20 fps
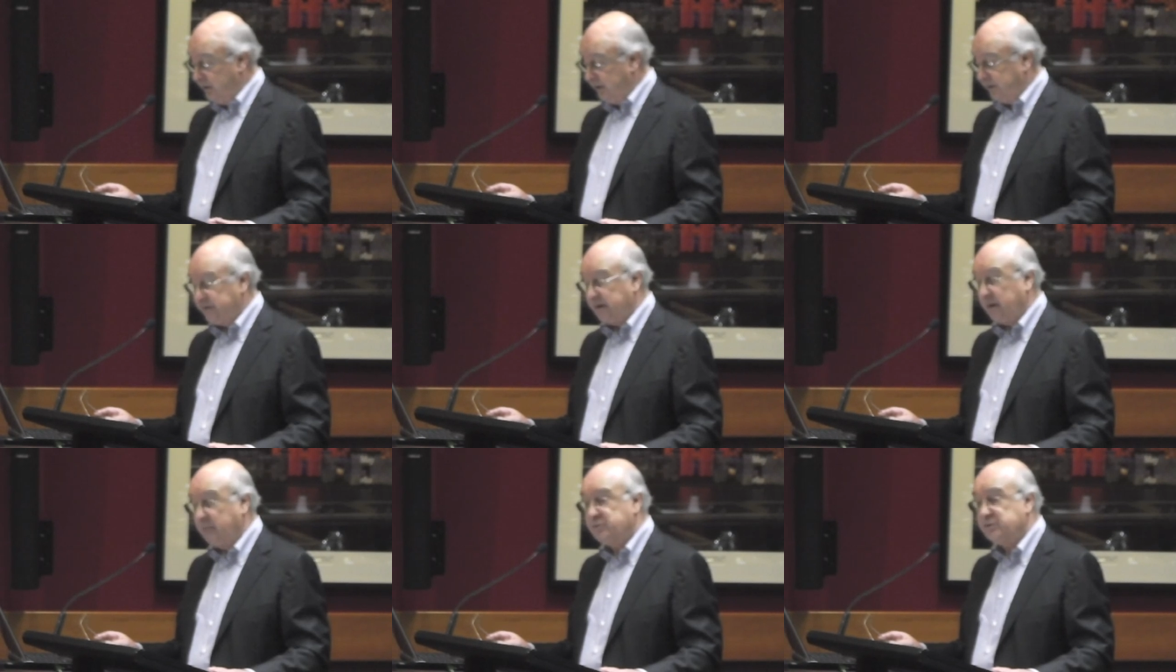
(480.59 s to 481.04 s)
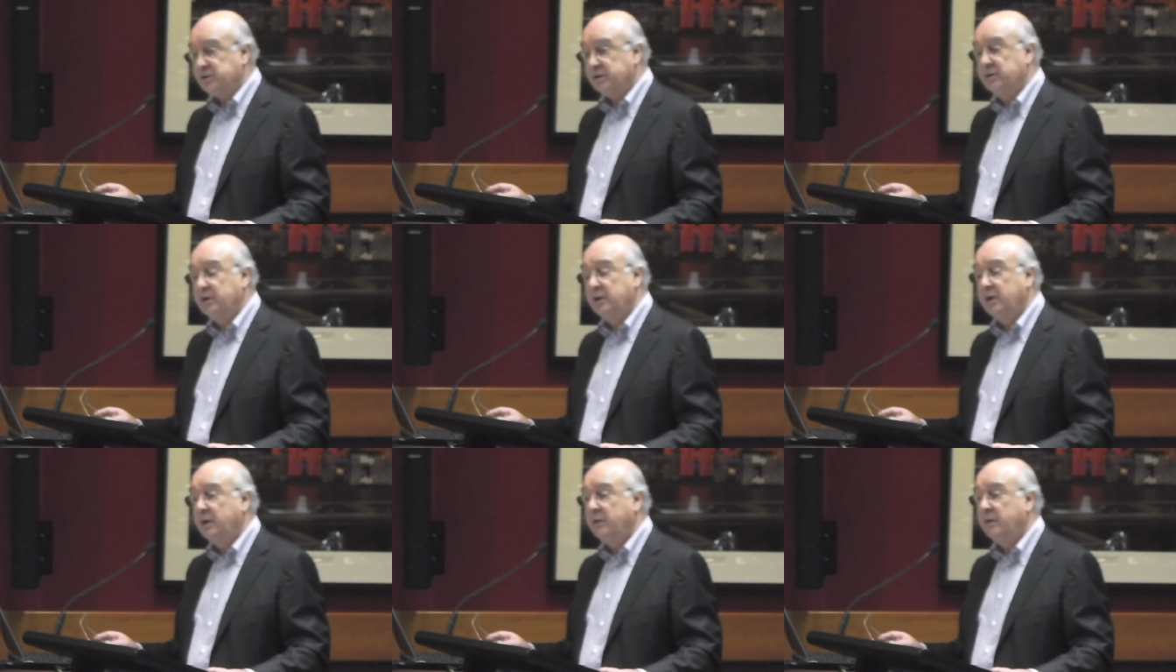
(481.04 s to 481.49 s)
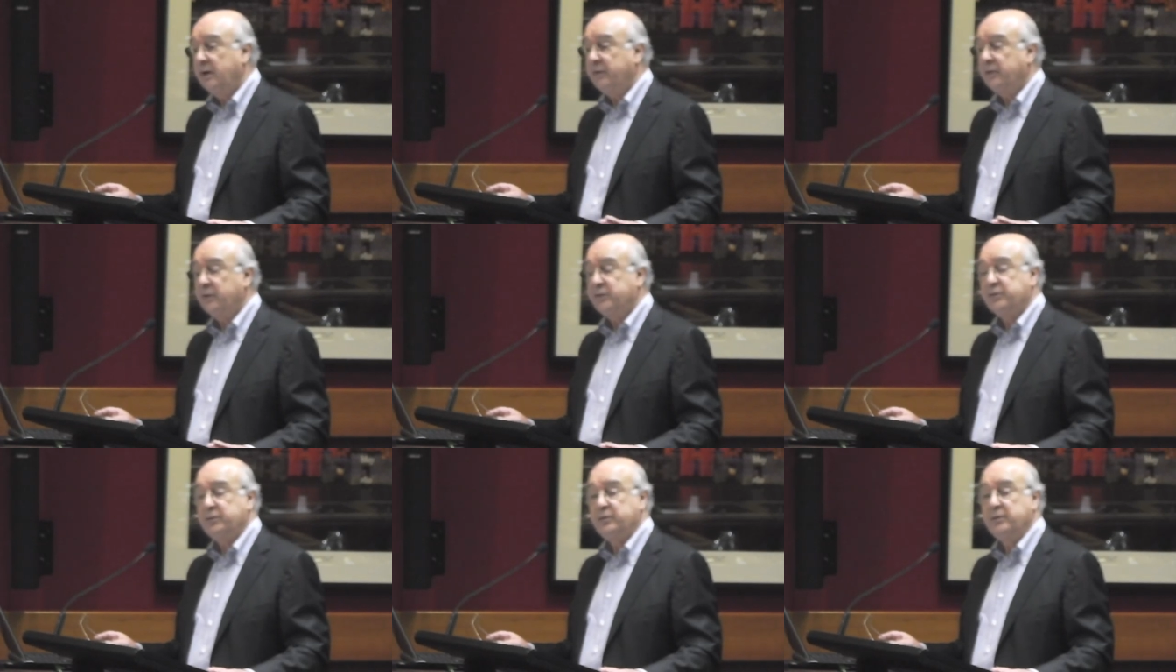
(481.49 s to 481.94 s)
the assumption that
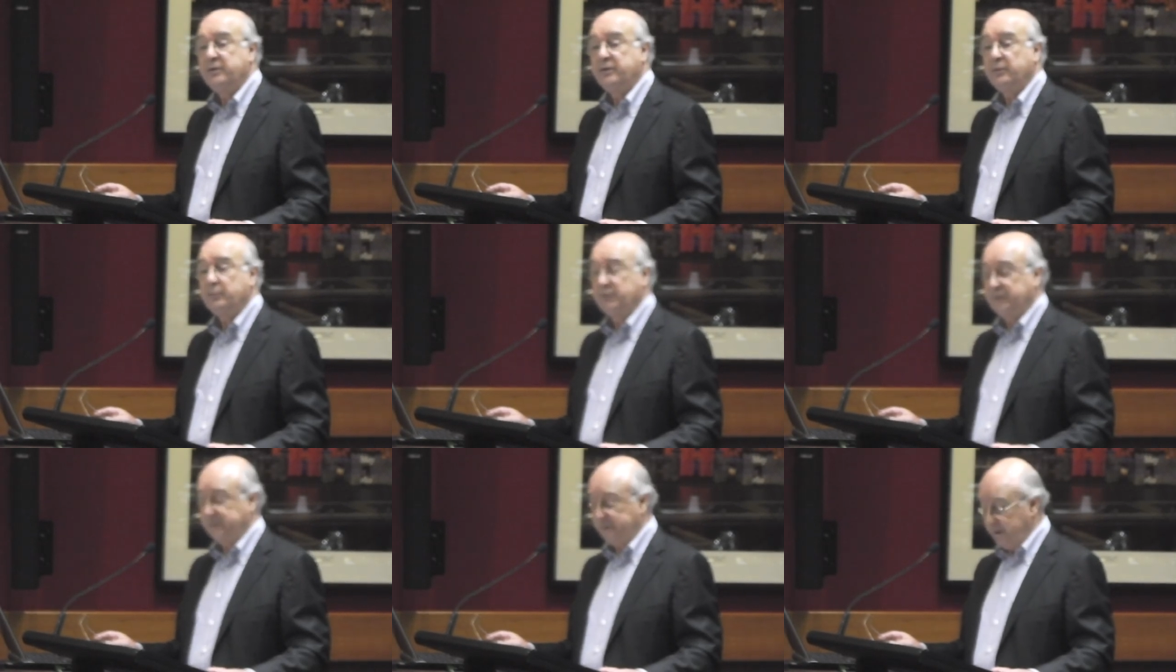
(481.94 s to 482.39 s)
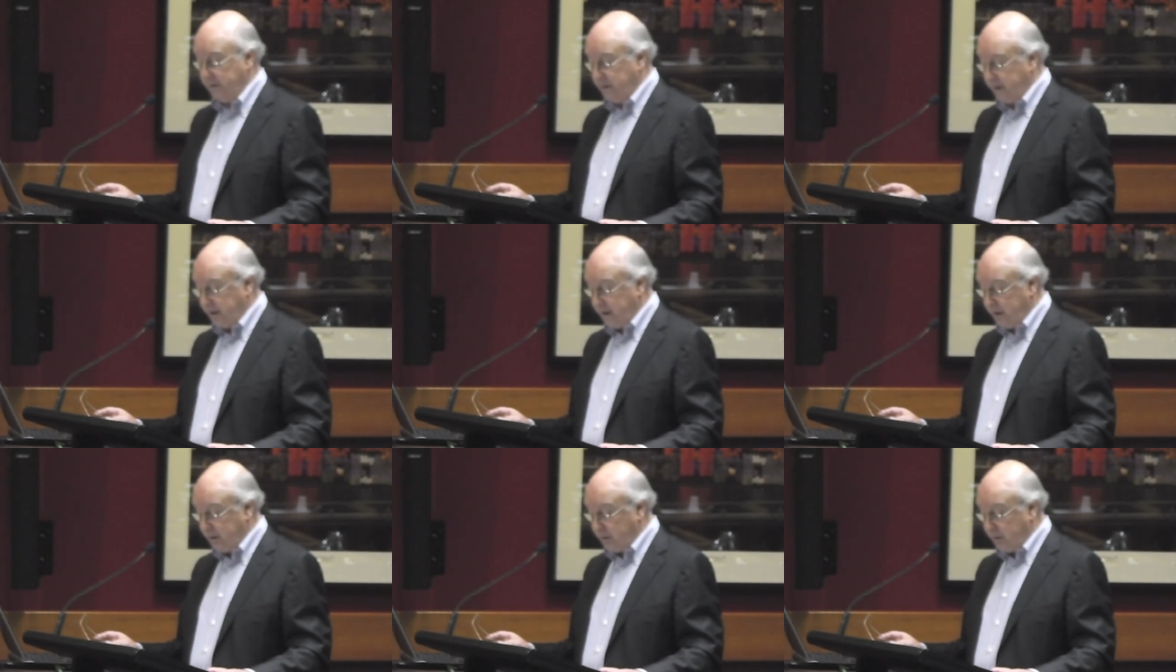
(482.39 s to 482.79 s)
the truth was in their